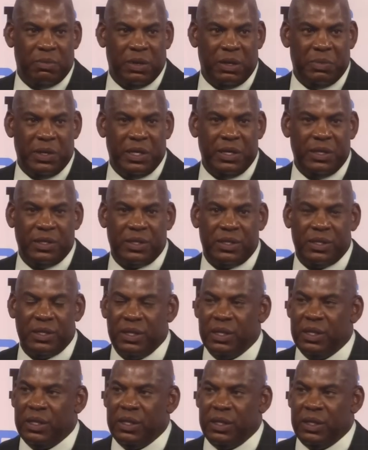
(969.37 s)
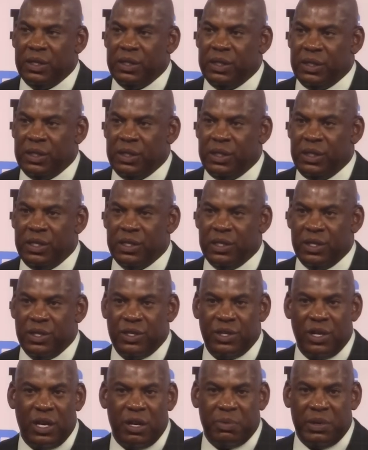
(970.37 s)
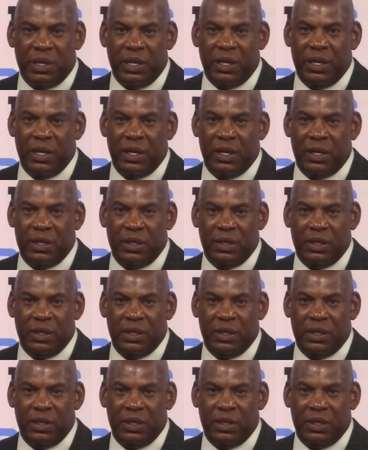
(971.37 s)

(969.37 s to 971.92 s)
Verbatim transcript: and he's he's a sharp kid.